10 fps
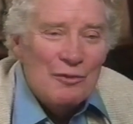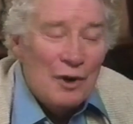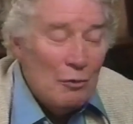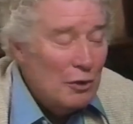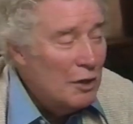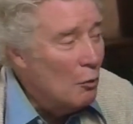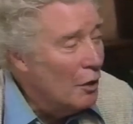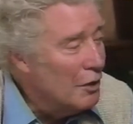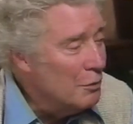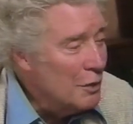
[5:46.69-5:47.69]
really
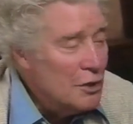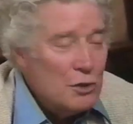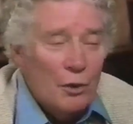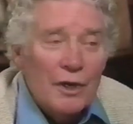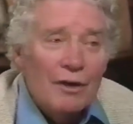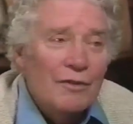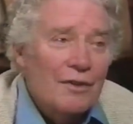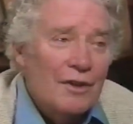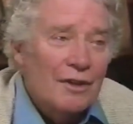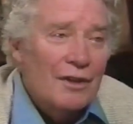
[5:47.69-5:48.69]
wanted to enjoy everything